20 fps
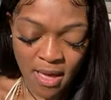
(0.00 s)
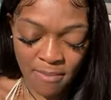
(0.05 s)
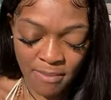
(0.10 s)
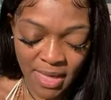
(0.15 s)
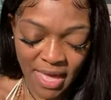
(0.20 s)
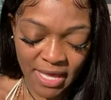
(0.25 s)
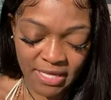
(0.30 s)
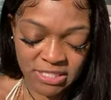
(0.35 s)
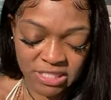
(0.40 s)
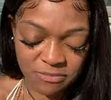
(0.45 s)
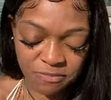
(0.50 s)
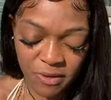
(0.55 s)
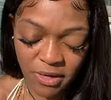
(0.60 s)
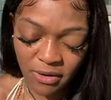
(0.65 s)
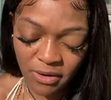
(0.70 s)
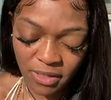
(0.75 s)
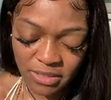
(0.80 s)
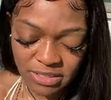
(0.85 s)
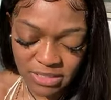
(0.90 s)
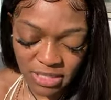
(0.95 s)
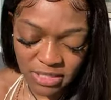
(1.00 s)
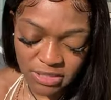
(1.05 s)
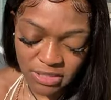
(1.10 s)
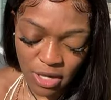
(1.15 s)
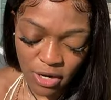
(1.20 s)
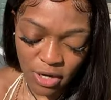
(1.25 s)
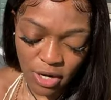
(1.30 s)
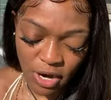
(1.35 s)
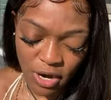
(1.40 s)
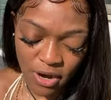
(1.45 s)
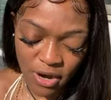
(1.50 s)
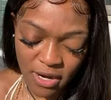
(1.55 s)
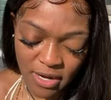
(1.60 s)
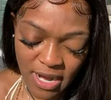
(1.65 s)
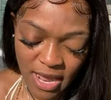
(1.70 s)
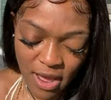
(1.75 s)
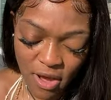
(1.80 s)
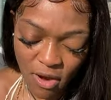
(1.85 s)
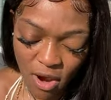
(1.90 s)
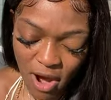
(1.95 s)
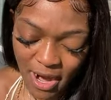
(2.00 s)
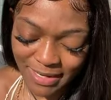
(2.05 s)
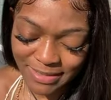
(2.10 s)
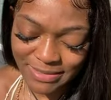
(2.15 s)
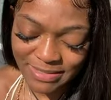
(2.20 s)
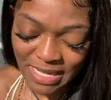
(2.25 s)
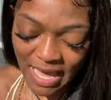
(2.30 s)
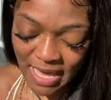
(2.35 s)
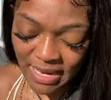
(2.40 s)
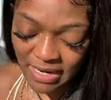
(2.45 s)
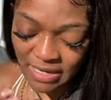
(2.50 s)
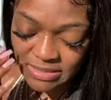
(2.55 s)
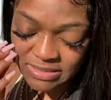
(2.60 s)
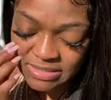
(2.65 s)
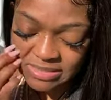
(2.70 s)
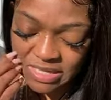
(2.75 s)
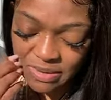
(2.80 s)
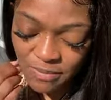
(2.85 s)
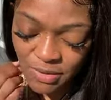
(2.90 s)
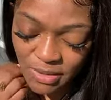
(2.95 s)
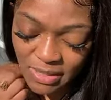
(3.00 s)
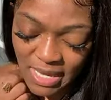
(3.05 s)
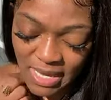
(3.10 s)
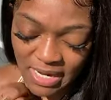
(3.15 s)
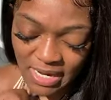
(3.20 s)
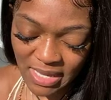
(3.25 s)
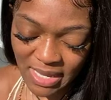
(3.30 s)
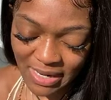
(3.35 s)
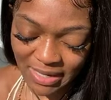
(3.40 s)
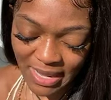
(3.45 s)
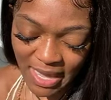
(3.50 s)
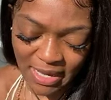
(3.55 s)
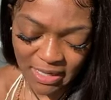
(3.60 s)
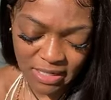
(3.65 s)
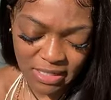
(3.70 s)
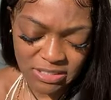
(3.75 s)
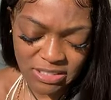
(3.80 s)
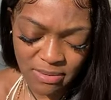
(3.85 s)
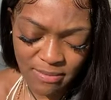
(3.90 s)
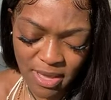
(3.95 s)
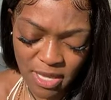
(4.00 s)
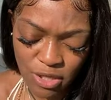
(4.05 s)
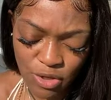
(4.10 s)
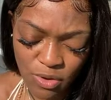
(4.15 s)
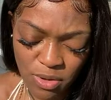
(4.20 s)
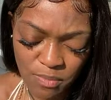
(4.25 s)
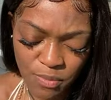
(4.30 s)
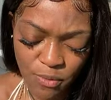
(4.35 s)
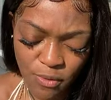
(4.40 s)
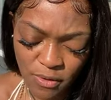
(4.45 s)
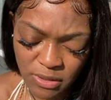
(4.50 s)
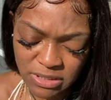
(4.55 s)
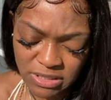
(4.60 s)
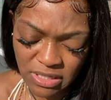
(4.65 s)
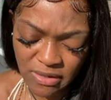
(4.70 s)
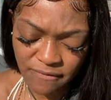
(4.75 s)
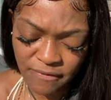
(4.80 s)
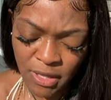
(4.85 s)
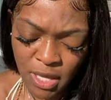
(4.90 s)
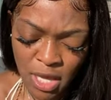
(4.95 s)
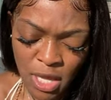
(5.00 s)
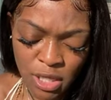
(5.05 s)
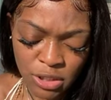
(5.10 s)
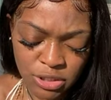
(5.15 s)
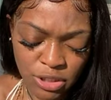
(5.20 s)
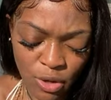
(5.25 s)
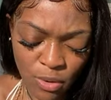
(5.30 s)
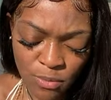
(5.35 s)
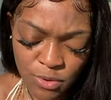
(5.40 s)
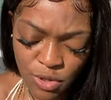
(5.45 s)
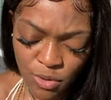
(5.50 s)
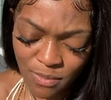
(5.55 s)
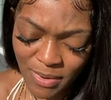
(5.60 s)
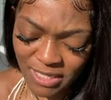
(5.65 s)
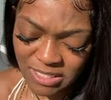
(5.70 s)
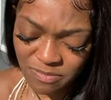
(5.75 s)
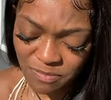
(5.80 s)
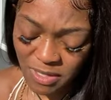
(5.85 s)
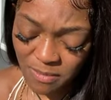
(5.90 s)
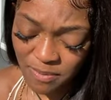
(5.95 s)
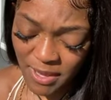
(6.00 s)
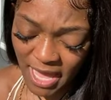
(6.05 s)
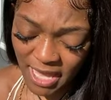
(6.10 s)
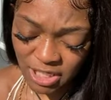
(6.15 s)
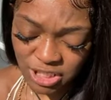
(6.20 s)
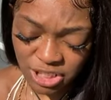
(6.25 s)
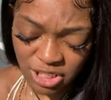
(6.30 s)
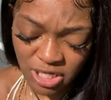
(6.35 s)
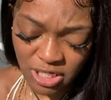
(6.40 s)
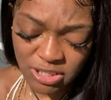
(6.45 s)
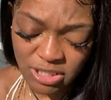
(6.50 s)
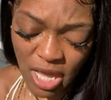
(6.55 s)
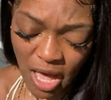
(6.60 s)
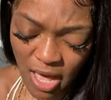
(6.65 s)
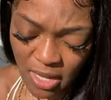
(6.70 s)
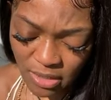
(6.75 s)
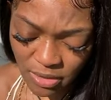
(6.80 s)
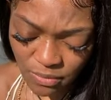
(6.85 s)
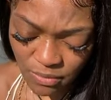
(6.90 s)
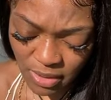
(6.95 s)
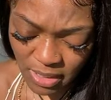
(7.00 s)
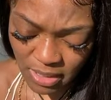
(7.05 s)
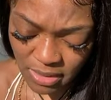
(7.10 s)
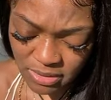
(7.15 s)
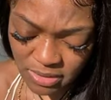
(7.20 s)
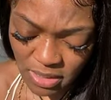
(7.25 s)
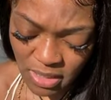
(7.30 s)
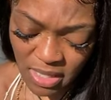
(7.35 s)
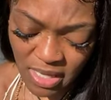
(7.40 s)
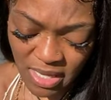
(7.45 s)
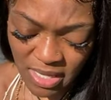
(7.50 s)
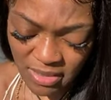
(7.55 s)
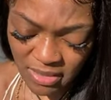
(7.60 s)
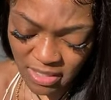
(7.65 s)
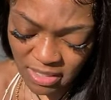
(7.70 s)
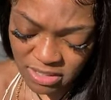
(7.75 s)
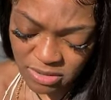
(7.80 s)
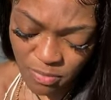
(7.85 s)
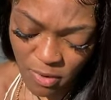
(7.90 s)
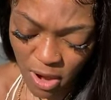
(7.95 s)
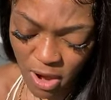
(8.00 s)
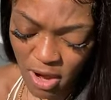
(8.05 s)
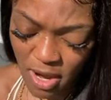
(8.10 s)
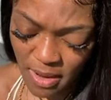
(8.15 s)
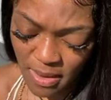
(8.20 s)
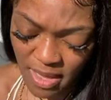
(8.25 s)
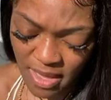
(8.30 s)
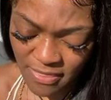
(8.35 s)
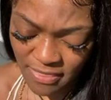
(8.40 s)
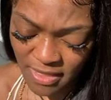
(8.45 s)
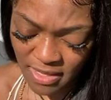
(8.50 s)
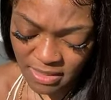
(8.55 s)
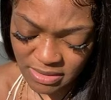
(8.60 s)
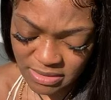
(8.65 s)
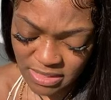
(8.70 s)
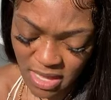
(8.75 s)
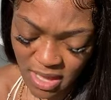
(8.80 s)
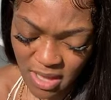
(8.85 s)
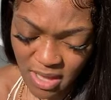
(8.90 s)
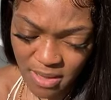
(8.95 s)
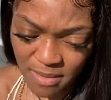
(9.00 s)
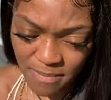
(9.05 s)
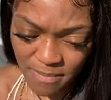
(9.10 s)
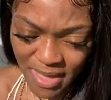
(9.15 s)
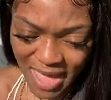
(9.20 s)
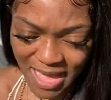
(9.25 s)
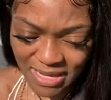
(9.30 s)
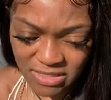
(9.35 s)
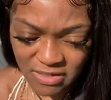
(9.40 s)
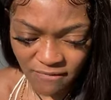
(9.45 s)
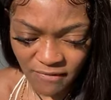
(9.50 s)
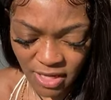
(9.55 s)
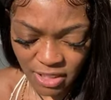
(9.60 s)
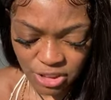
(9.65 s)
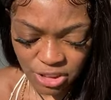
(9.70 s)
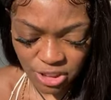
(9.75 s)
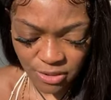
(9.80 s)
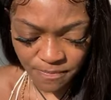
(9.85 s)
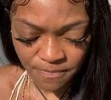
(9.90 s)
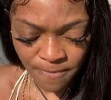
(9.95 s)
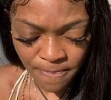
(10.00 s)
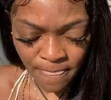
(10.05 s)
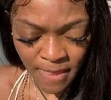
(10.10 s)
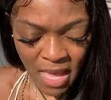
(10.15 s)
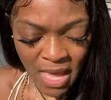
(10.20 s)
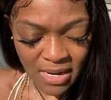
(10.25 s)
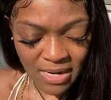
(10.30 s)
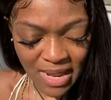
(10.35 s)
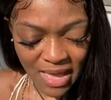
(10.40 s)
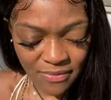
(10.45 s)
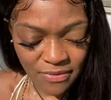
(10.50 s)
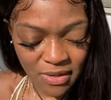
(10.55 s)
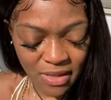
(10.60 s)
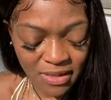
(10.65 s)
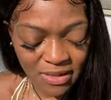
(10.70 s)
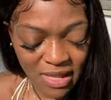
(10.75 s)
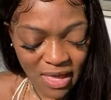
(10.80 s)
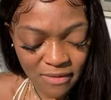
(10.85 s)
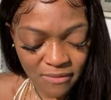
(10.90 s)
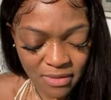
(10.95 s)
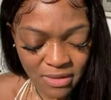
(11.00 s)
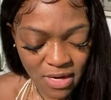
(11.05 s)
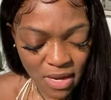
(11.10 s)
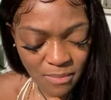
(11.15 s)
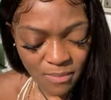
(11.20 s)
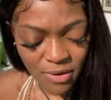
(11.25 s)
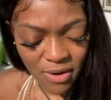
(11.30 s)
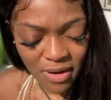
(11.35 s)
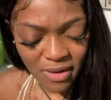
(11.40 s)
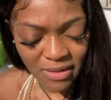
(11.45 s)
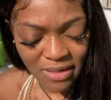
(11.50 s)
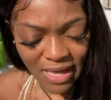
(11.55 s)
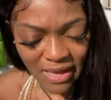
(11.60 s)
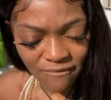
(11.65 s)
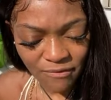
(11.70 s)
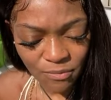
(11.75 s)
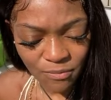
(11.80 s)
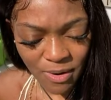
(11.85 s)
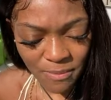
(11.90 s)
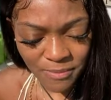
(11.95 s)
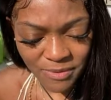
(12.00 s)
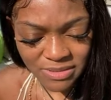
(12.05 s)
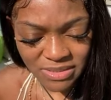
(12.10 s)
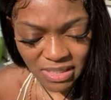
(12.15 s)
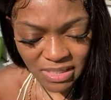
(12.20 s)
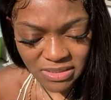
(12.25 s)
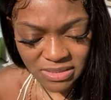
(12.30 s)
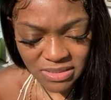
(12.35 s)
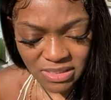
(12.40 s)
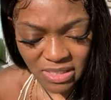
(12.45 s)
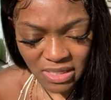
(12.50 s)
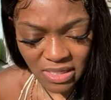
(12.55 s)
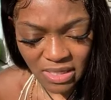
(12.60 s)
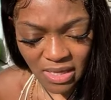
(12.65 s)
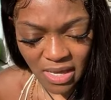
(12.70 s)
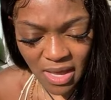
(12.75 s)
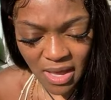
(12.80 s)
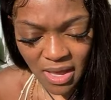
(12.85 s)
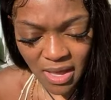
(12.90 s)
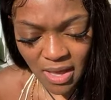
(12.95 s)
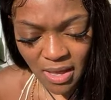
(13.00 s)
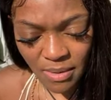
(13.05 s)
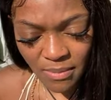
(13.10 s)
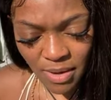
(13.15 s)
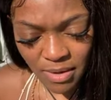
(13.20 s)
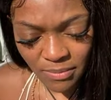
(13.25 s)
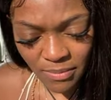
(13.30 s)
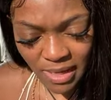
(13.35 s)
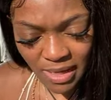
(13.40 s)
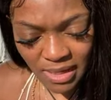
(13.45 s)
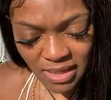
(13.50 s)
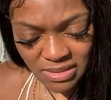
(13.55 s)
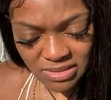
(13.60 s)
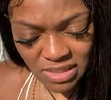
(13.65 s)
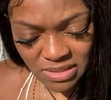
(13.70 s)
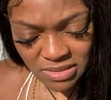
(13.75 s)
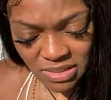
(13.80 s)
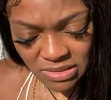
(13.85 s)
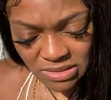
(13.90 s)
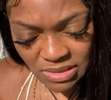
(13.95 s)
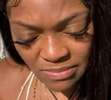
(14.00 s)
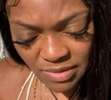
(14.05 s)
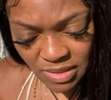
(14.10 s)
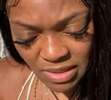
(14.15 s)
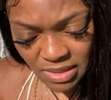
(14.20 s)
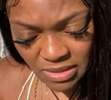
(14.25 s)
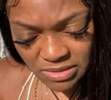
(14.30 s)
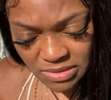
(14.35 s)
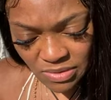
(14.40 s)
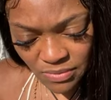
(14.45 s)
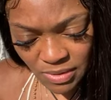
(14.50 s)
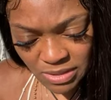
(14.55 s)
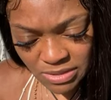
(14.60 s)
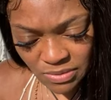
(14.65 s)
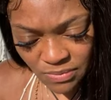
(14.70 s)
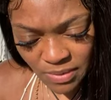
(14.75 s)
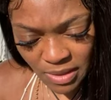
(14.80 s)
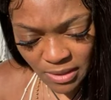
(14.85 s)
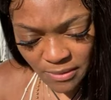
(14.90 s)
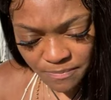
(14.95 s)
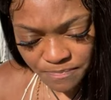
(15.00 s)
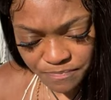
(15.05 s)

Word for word: Experiences occurring now are exciting, stimulating, and likely to make you impulsive. So you must be patient and tolerant in this part, in this activation. Now, the number 11 represents the, hold on, wait, because I saw something else I wanted to read.